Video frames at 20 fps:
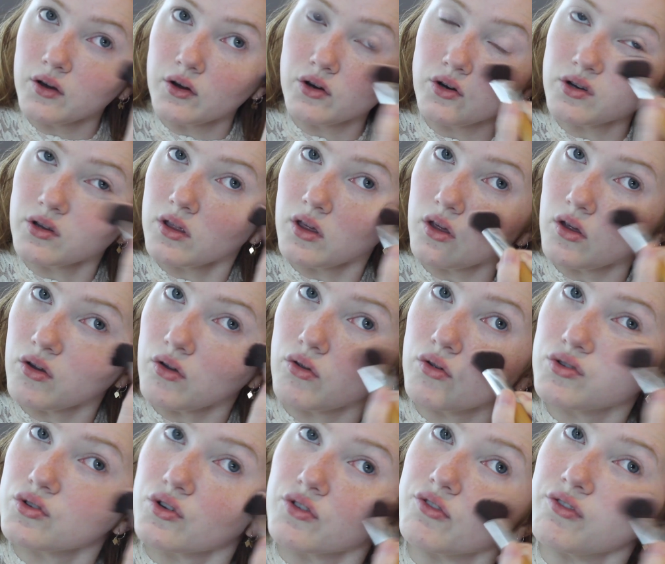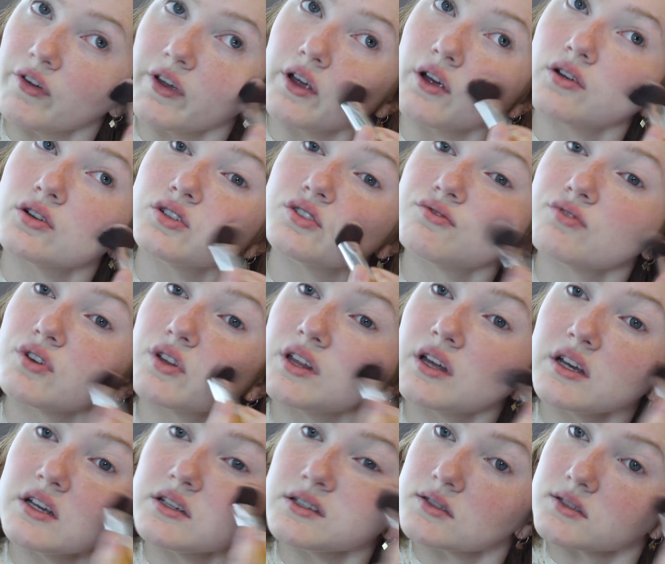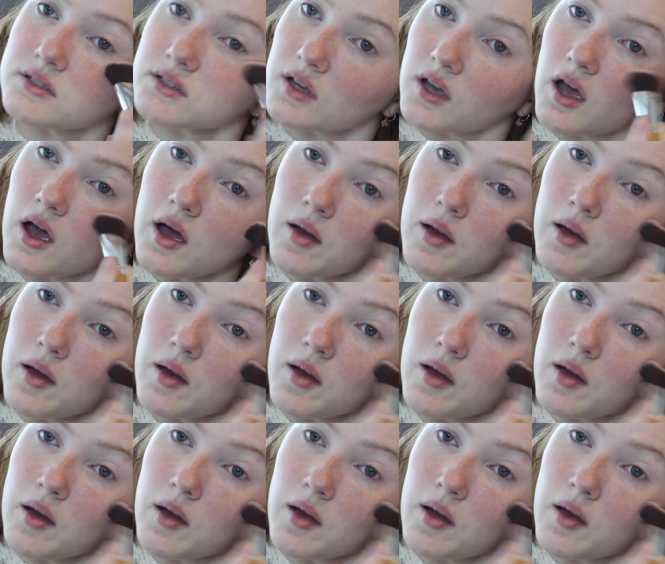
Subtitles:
Usually you use your fingers for this,